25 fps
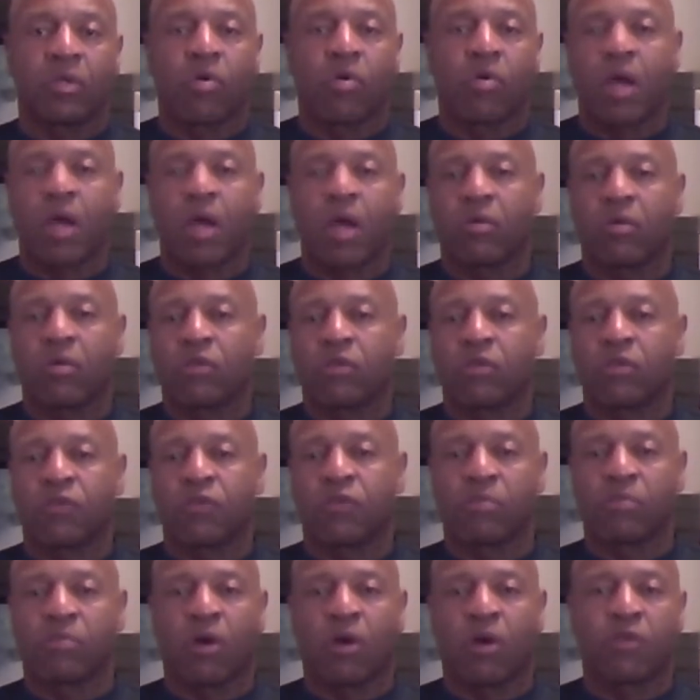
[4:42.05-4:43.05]
go out on the
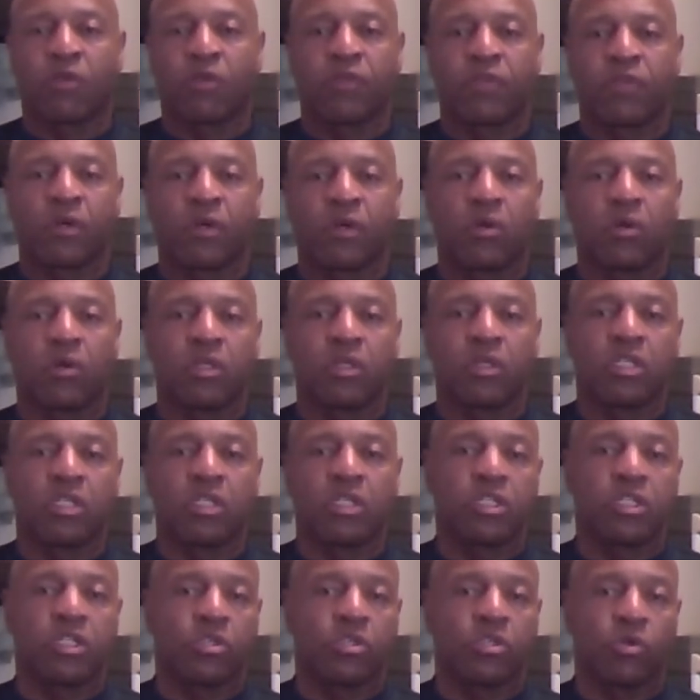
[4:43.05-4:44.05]
football field or
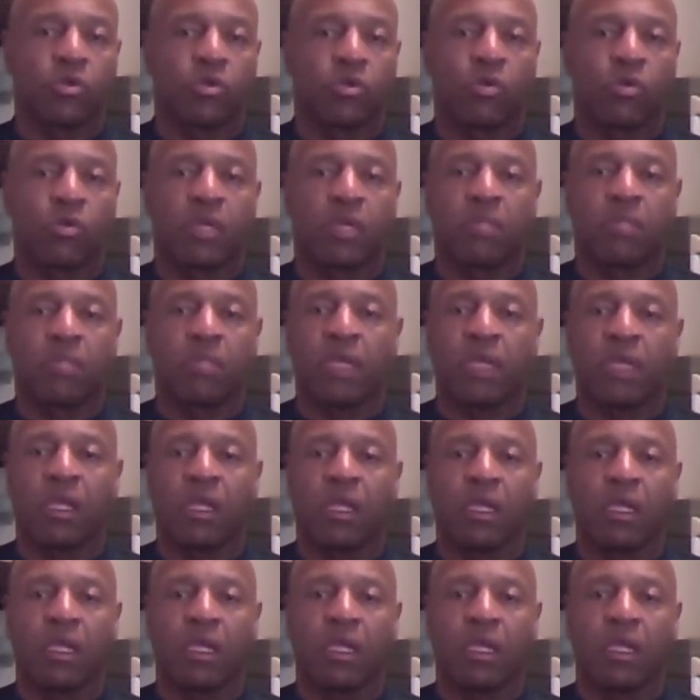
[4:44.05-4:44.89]
listen to him in a meeting,